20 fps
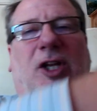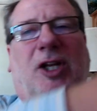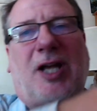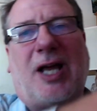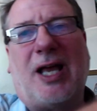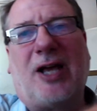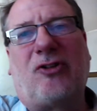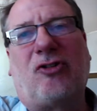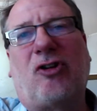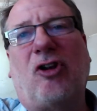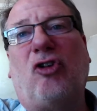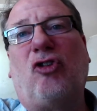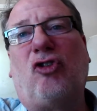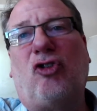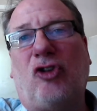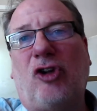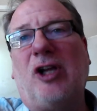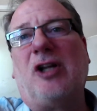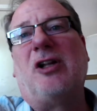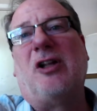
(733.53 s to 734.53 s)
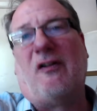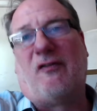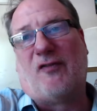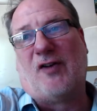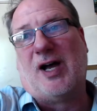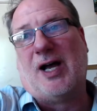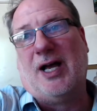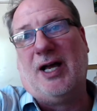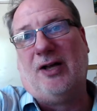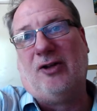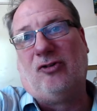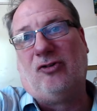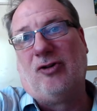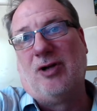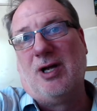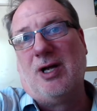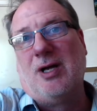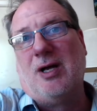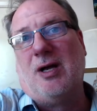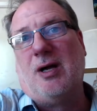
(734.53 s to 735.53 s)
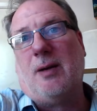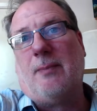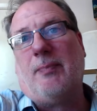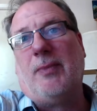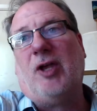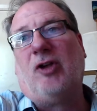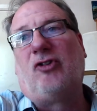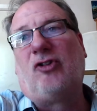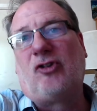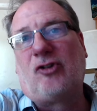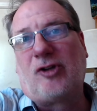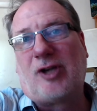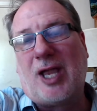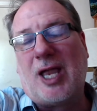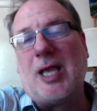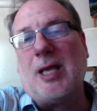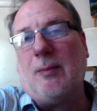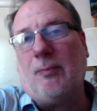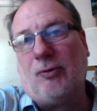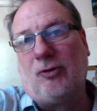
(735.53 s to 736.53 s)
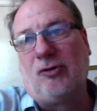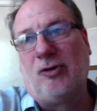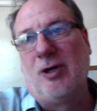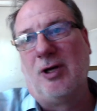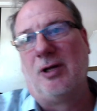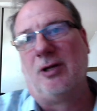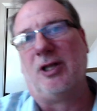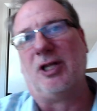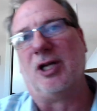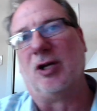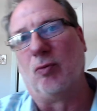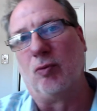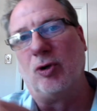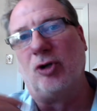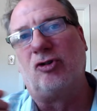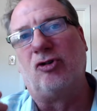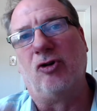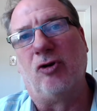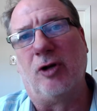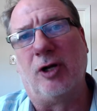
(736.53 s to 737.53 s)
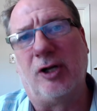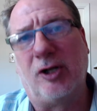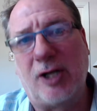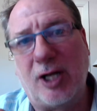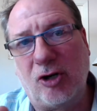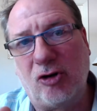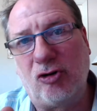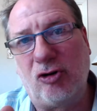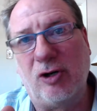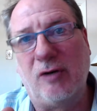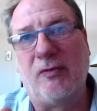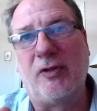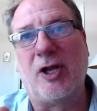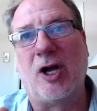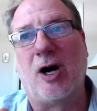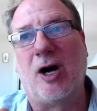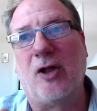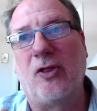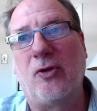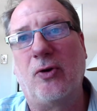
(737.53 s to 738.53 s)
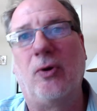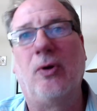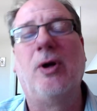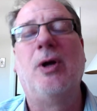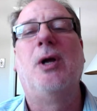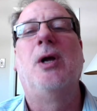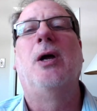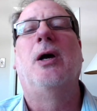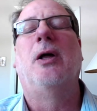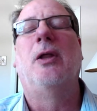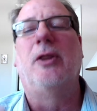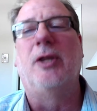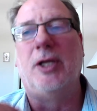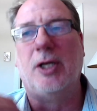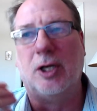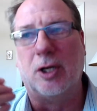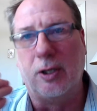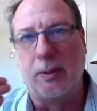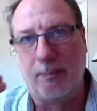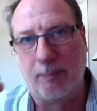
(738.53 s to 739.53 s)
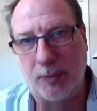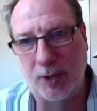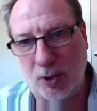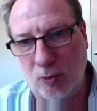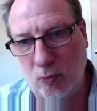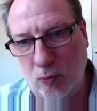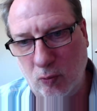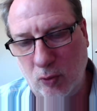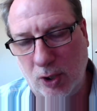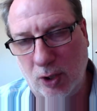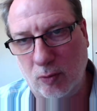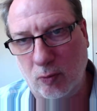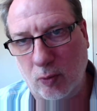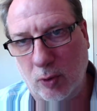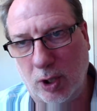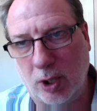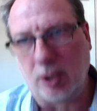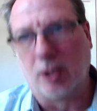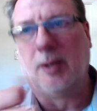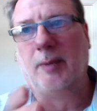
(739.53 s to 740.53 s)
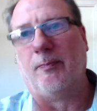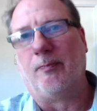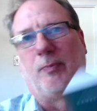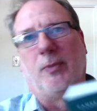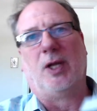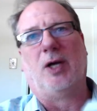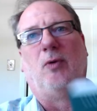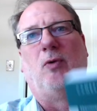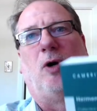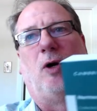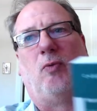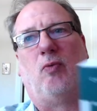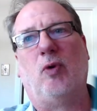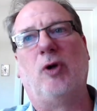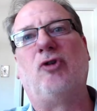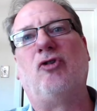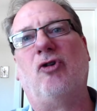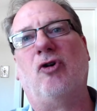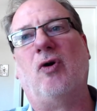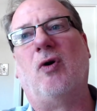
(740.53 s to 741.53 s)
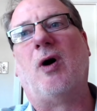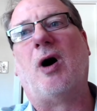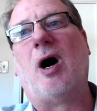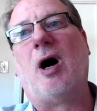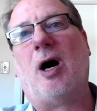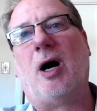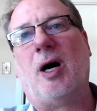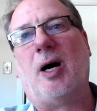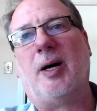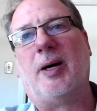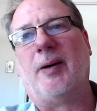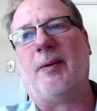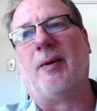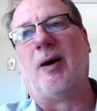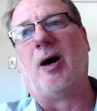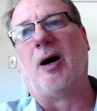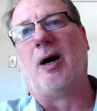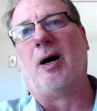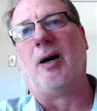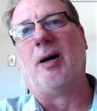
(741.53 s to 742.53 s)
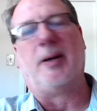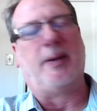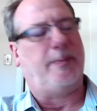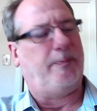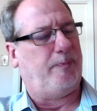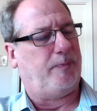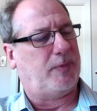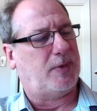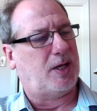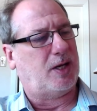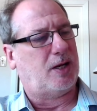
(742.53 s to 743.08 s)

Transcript: text signifies um, escapes the original intention of the author, the um, uh, uh, original uh, um,